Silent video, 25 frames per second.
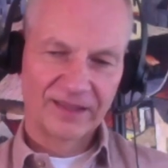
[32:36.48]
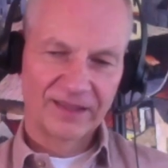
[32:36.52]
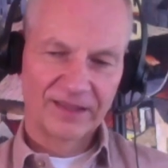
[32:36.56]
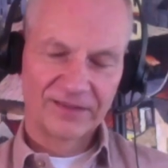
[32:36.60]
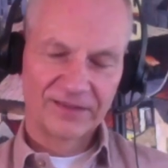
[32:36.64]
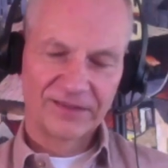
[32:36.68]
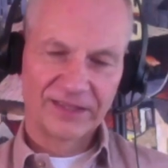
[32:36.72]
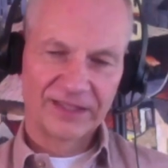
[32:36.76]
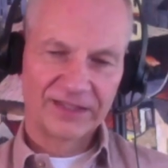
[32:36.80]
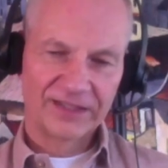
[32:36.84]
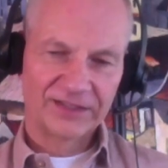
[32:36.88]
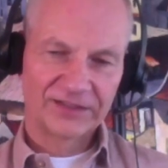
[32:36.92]

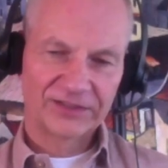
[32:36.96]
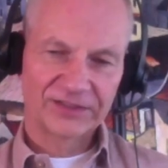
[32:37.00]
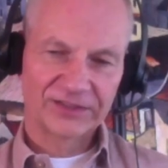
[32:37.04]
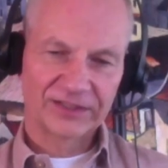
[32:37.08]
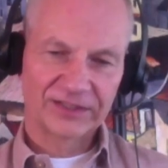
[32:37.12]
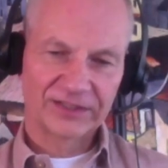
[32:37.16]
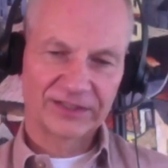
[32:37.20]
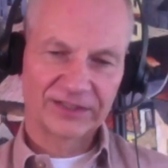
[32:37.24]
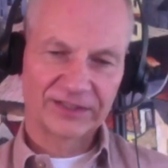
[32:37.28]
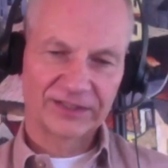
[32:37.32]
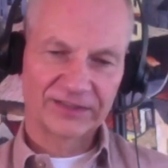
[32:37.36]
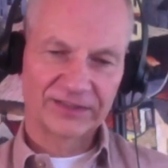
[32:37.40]
things
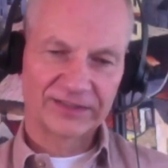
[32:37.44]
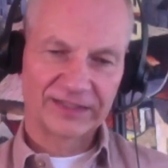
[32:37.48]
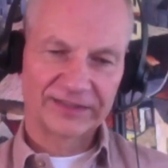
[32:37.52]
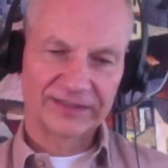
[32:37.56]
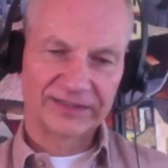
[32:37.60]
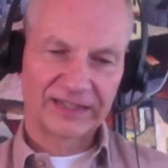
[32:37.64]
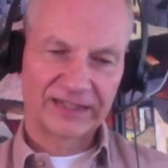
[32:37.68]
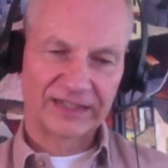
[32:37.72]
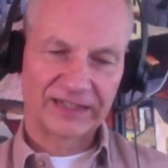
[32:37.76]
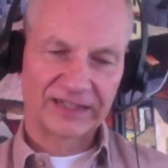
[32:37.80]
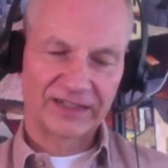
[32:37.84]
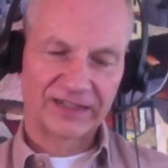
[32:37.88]
that
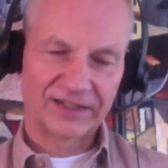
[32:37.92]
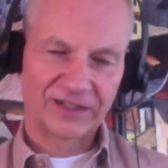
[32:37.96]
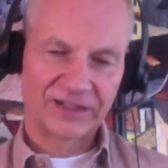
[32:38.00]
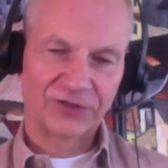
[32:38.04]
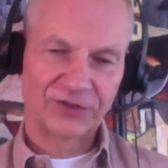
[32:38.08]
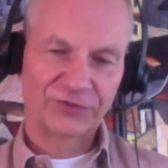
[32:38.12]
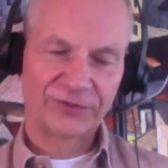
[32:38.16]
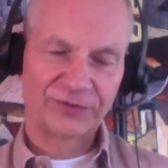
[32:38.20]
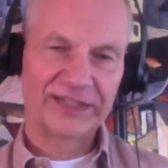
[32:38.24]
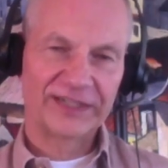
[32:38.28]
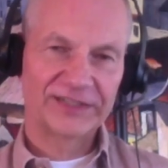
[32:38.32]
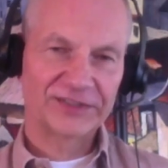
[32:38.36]
are
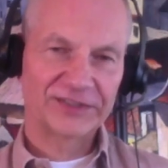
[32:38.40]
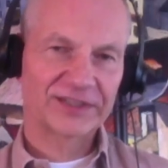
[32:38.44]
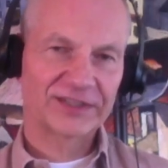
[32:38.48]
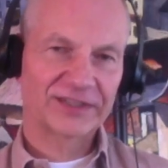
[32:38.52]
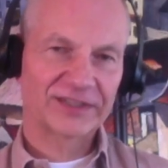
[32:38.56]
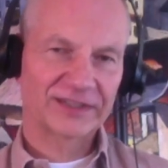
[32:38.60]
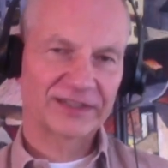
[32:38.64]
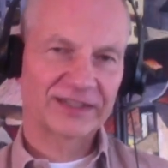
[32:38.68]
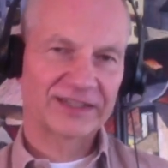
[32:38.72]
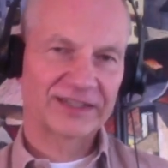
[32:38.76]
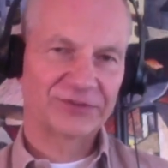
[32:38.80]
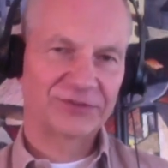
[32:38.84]
low risk,
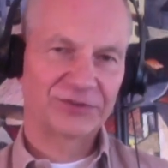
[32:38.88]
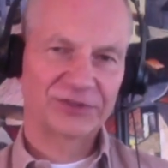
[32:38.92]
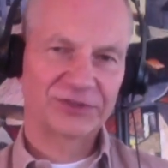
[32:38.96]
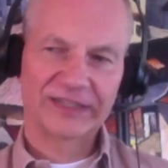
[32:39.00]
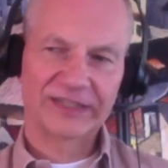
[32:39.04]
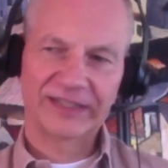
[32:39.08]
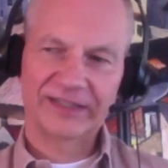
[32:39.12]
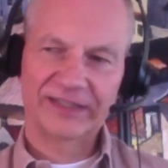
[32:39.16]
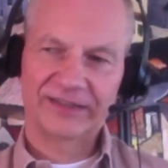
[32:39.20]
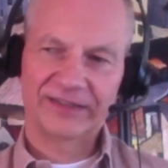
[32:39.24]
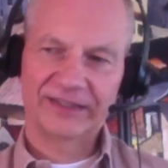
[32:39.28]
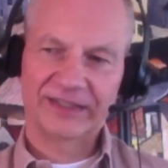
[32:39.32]
as you
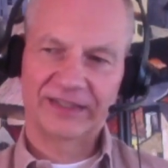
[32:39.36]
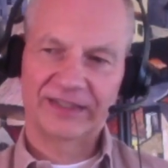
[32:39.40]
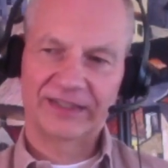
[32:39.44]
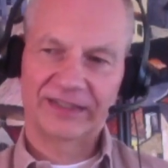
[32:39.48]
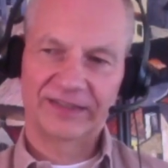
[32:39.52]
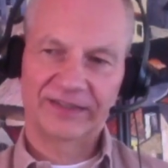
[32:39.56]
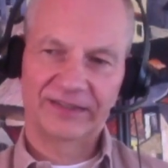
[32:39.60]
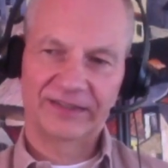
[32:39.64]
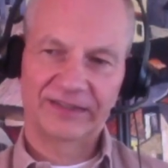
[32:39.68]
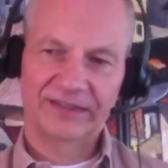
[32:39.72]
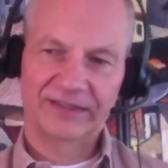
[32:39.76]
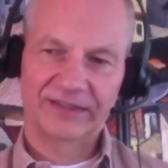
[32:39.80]
said,
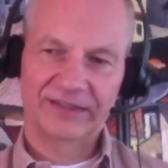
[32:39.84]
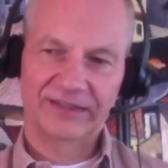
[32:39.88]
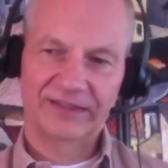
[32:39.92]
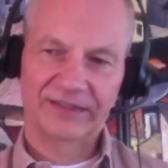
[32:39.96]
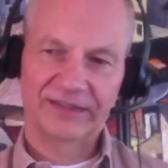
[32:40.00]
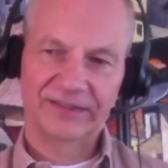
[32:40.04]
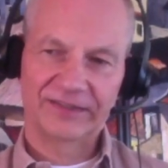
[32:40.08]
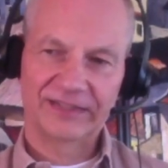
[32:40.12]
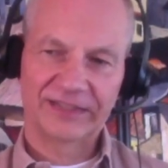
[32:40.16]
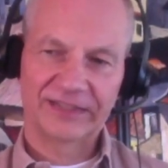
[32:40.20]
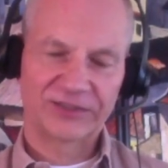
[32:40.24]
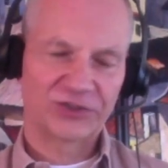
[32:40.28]
and
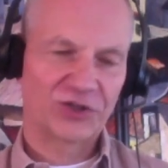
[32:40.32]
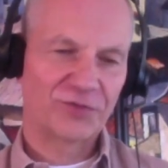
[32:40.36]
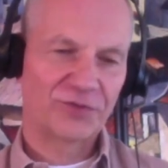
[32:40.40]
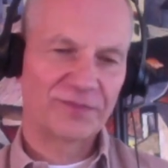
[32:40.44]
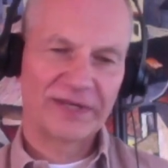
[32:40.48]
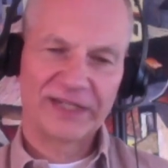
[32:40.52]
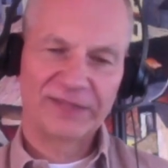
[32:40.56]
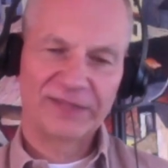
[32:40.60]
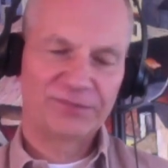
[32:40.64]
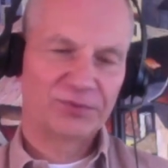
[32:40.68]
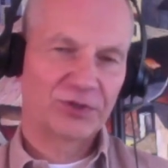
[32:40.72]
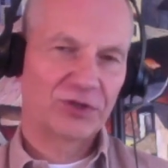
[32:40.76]
there are so
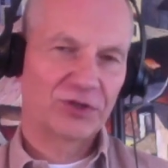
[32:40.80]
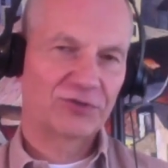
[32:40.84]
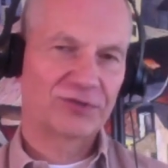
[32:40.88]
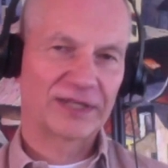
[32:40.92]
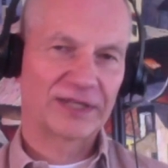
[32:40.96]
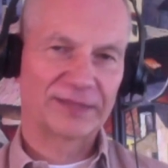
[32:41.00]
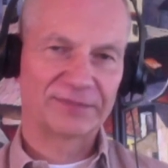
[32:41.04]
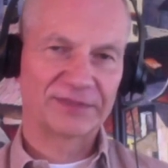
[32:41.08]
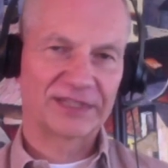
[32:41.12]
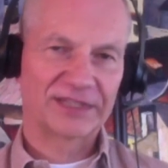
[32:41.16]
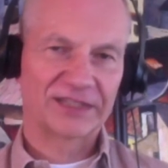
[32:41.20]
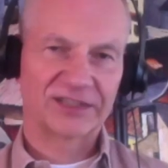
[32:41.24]
many
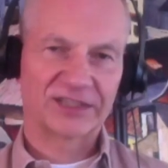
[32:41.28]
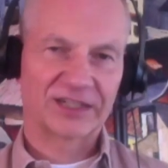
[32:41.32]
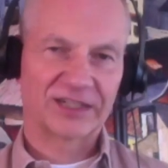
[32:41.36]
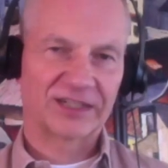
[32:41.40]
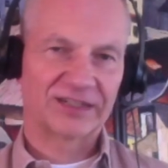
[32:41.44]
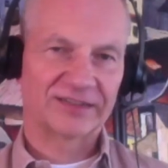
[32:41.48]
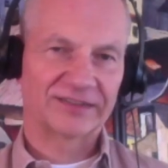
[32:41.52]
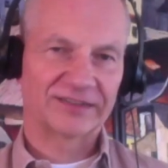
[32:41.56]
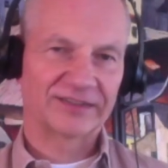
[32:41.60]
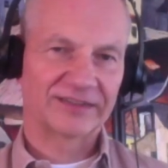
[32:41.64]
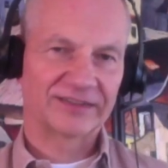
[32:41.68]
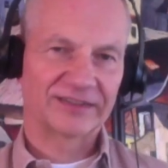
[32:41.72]
programs that
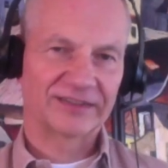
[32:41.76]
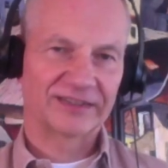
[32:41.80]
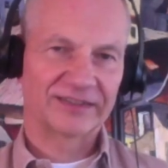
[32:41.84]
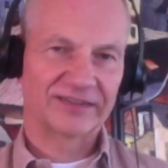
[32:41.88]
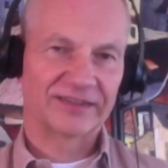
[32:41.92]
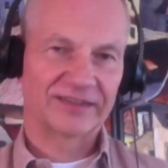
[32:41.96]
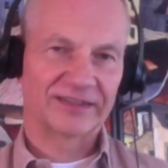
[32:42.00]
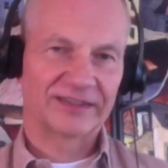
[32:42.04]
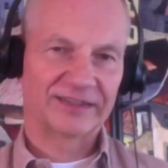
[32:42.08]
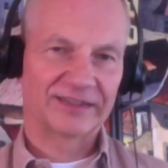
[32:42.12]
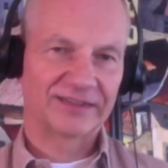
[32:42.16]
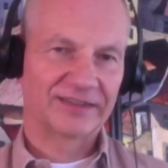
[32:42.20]
start
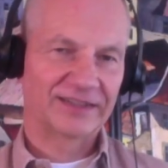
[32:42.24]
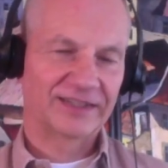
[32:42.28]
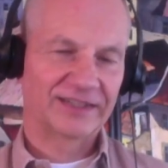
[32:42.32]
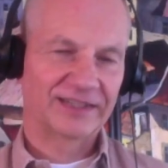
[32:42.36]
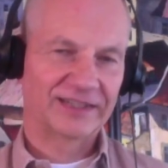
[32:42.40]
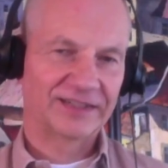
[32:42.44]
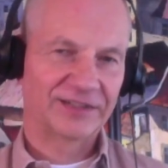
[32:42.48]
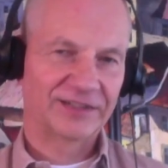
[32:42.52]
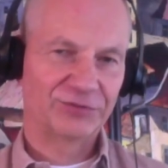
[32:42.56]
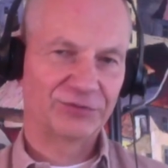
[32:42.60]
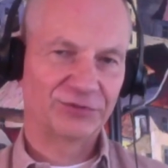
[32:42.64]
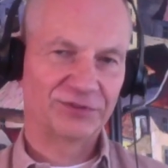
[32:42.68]

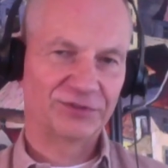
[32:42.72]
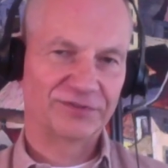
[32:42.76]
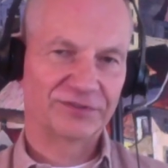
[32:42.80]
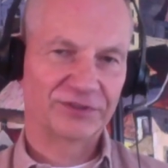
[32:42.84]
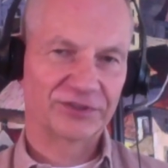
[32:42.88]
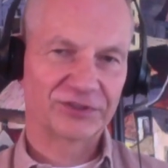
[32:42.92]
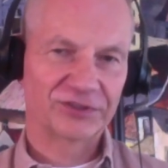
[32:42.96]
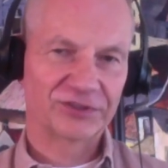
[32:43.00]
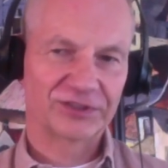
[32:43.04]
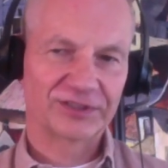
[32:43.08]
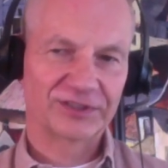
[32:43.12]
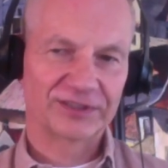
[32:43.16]
in a
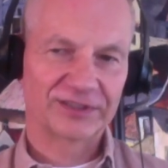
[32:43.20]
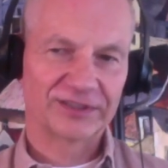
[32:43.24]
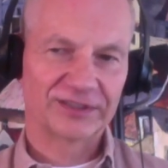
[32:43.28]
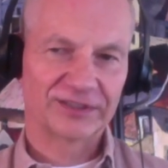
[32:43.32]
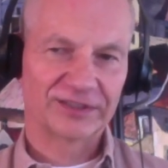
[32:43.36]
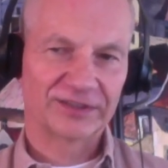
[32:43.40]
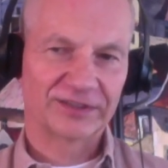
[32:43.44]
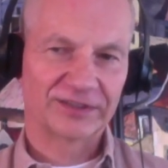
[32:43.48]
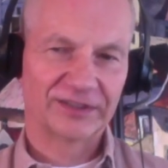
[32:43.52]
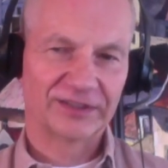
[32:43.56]
university.